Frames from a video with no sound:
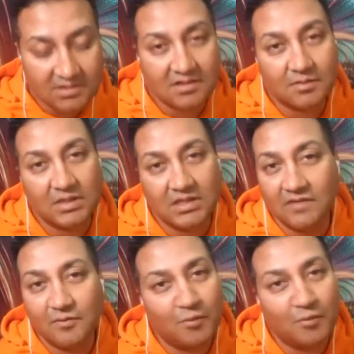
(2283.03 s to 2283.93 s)
is going to be
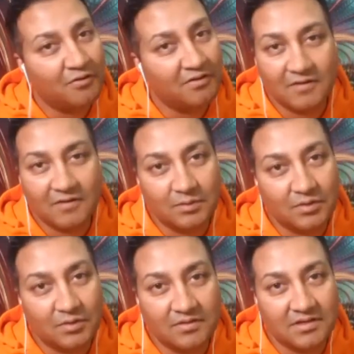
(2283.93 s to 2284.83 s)
even more
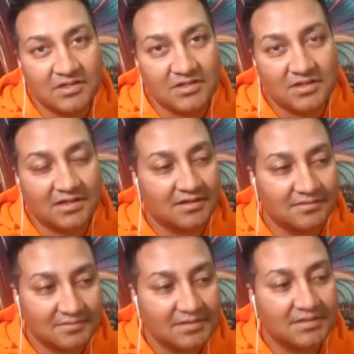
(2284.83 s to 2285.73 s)
incredible than this year.
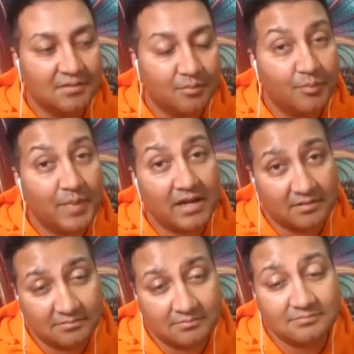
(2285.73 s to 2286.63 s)
Better.
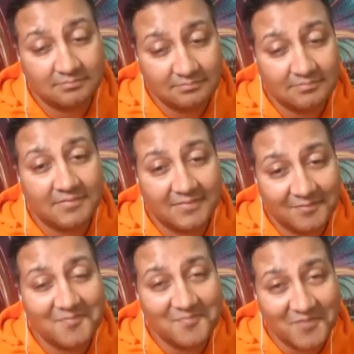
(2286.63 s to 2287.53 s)

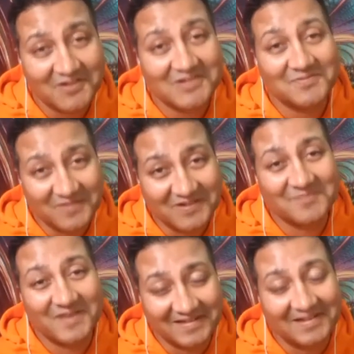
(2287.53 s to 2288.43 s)
Much, much
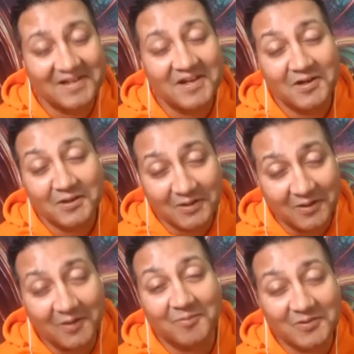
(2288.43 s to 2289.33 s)
better. A
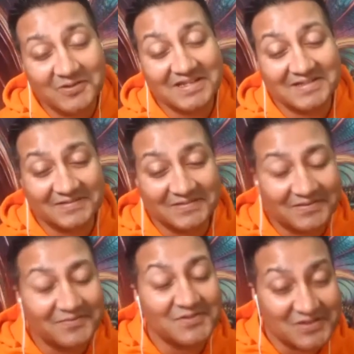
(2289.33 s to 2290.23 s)
lot more settled,
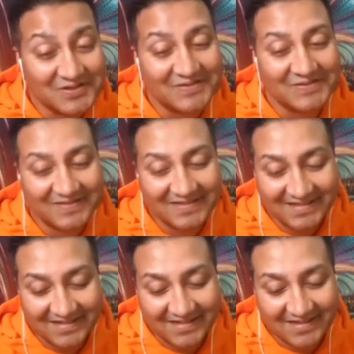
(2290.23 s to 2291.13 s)
for sure.
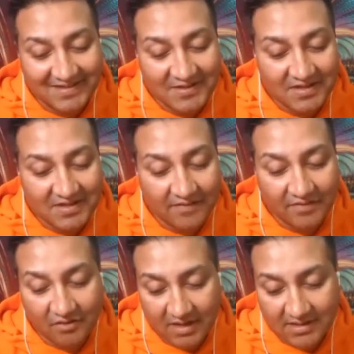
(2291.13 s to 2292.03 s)
So have a
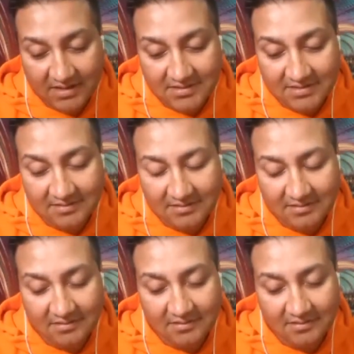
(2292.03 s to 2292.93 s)
great
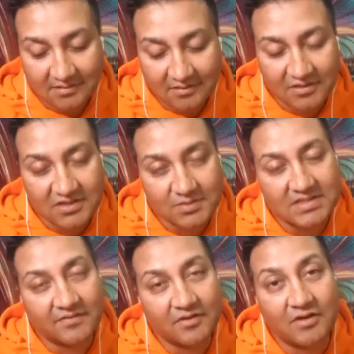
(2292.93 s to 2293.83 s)
Christmas.
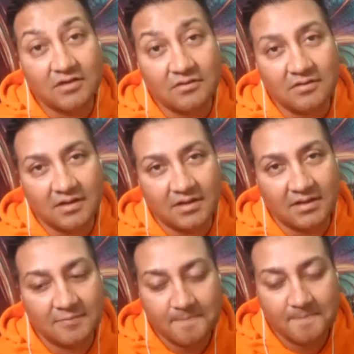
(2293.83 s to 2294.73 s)
Have a great new year.